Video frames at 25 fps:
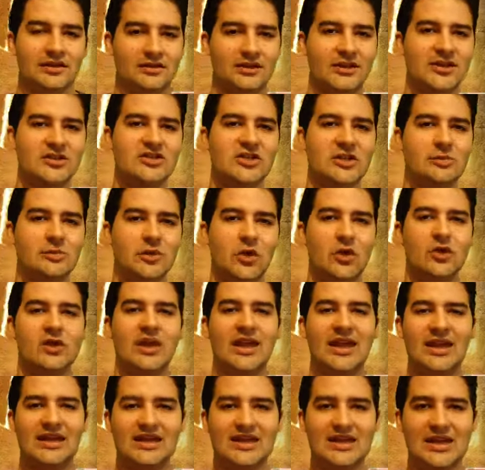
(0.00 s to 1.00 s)
TJ
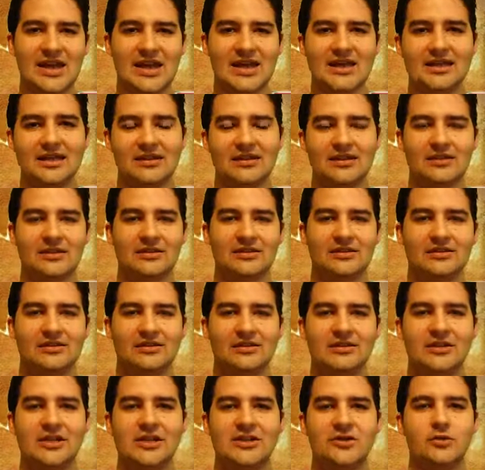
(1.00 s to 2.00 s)
Brook 88
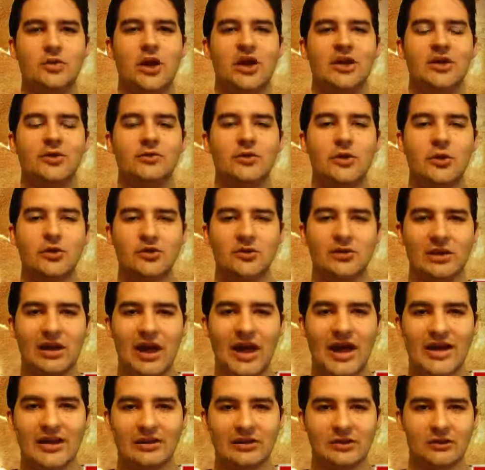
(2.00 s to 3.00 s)
is one of those
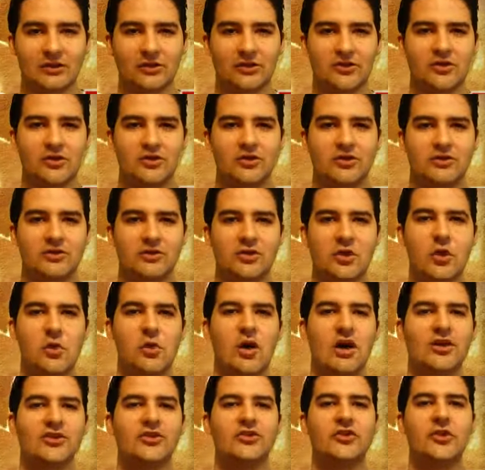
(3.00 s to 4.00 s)
liars who
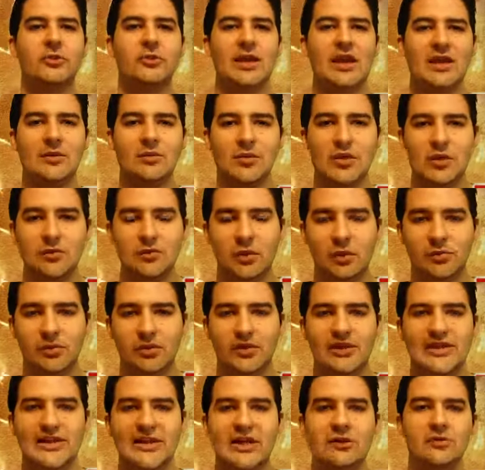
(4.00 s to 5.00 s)
wants to make people
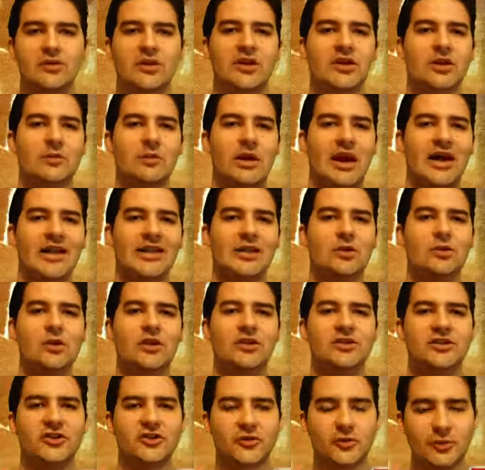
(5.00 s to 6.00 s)
believe that the mighty
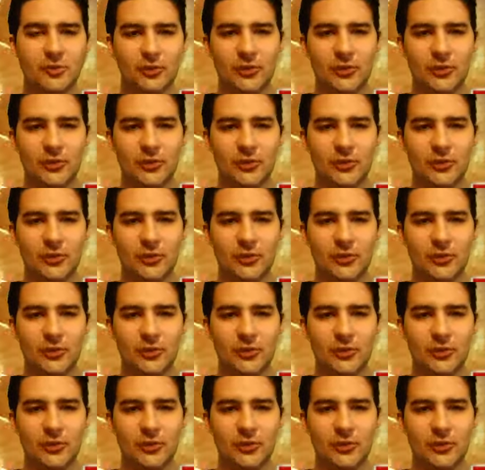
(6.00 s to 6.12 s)
wind is